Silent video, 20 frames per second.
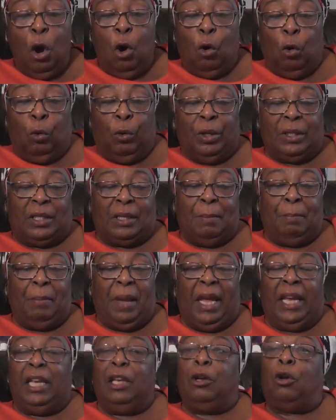or as a
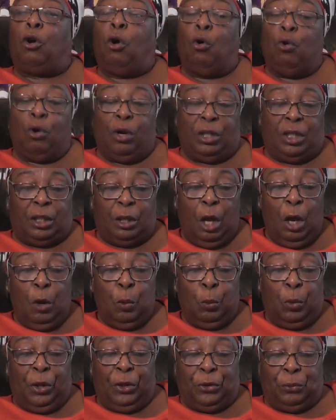main course
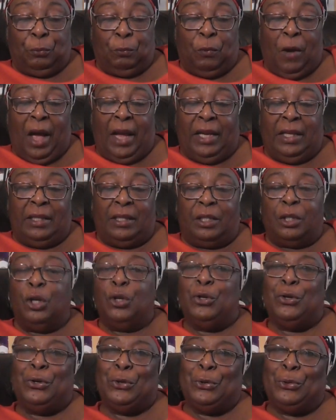with rice,
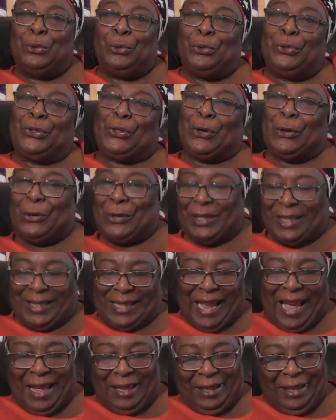noodles, or
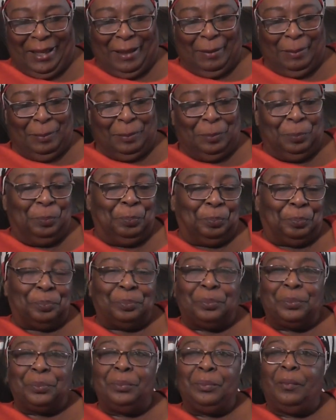salad.
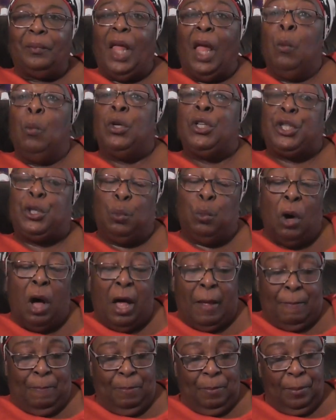What you
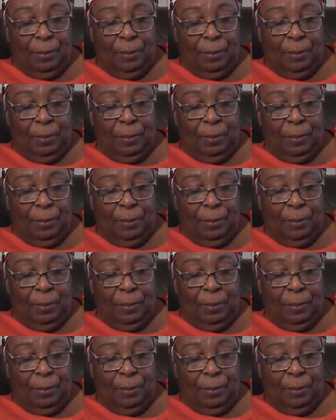want?